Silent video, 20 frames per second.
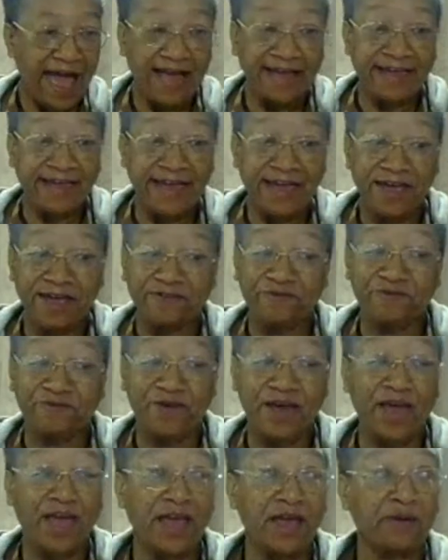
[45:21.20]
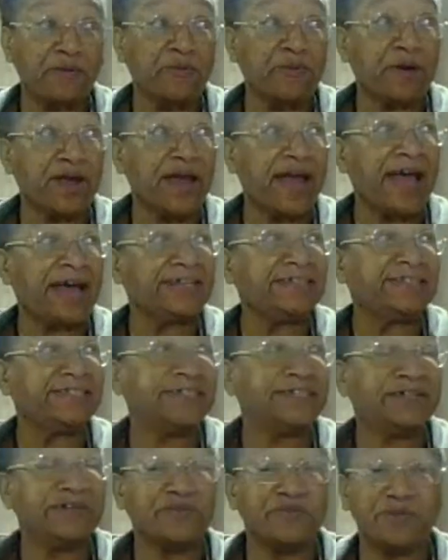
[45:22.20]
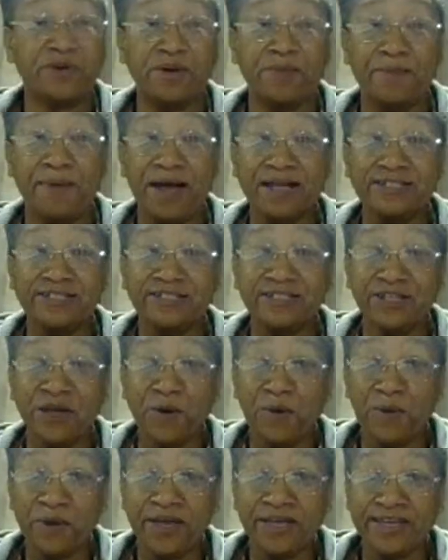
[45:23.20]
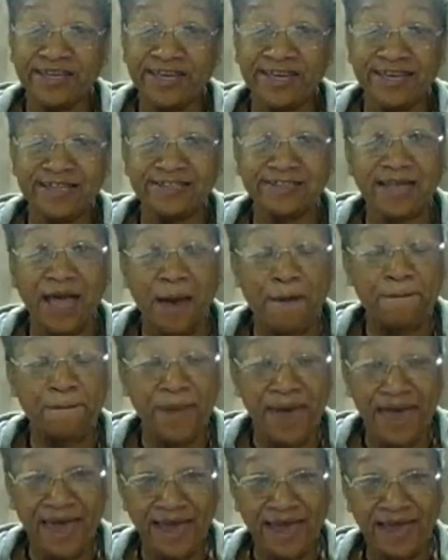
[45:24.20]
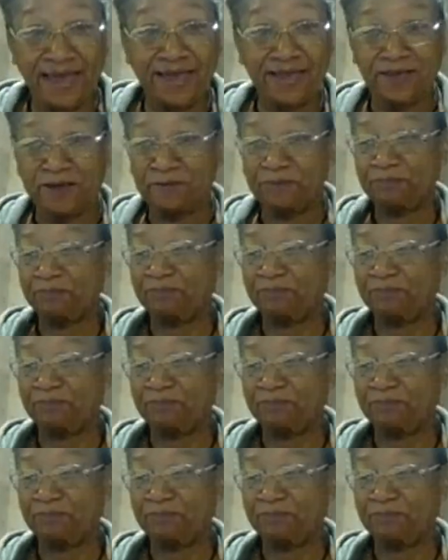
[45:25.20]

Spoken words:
can't find where I did with my sewing kits I made.